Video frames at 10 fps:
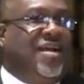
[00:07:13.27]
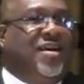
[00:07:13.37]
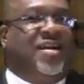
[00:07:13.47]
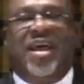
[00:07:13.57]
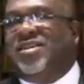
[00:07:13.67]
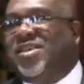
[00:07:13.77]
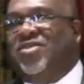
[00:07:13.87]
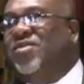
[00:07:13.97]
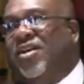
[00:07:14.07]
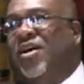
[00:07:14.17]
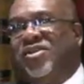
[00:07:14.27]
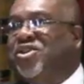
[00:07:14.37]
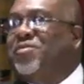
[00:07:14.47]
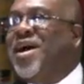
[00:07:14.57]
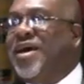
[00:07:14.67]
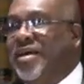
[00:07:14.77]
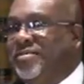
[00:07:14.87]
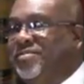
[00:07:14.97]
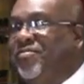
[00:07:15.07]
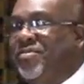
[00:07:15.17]
Because they're going to say, you done lost your mind.
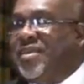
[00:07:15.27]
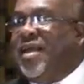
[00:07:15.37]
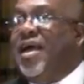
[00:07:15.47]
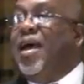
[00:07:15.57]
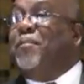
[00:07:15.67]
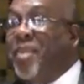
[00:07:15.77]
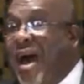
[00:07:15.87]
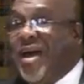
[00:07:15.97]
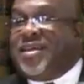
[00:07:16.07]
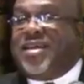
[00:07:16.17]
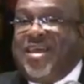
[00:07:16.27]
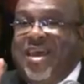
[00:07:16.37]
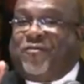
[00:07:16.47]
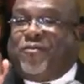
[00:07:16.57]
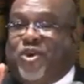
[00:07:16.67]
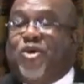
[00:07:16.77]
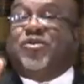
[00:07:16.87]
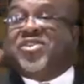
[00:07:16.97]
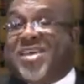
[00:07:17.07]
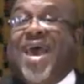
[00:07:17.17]
But if
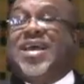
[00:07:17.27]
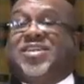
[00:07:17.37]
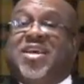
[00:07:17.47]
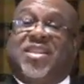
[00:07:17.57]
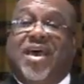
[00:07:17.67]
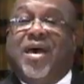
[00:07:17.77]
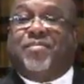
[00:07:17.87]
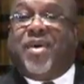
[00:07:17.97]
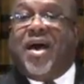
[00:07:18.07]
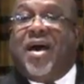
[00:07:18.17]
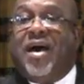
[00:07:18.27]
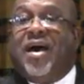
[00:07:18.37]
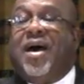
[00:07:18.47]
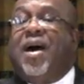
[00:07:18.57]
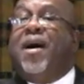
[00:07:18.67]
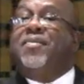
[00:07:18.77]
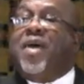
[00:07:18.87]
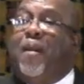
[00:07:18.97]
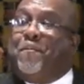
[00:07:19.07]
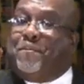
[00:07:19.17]
you say to them,
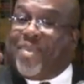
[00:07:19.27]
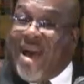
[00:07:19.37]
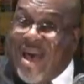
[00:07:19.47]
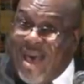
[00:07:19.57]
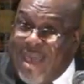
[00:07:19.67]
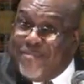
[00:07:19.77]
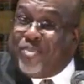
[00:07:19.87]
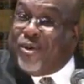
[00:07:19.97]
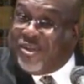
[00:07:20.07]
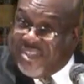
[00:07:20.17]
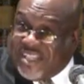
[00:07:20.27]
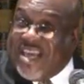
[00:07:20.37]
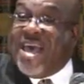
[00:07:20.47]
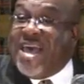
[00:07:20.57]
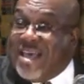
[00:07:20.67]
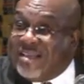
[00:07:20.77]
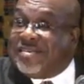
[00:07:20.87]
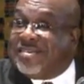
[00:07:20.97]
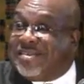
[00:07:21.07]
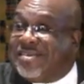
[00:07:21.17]
the Bible
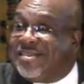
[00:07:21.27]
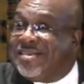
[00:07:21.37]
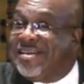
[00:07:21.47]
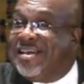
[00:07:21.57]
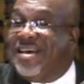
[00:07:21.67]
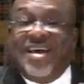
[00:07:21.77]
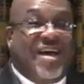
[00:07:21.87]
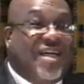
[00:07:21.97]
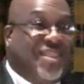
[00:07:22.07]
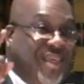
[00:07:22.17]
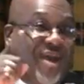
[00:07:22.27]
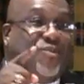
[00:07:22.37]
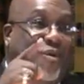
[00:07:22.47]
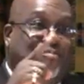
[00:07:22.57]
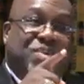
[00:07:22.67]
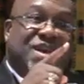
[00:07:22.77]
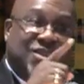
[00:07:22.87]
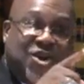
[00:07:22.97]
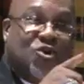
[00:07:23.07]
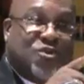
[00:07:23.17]
says there will be
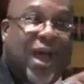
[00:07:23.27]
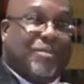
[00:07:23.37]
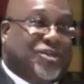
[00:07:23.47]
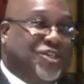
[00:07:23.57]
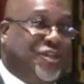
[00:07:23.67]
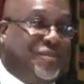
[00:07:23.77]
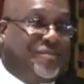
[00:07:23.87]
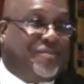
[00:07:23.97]
no rapture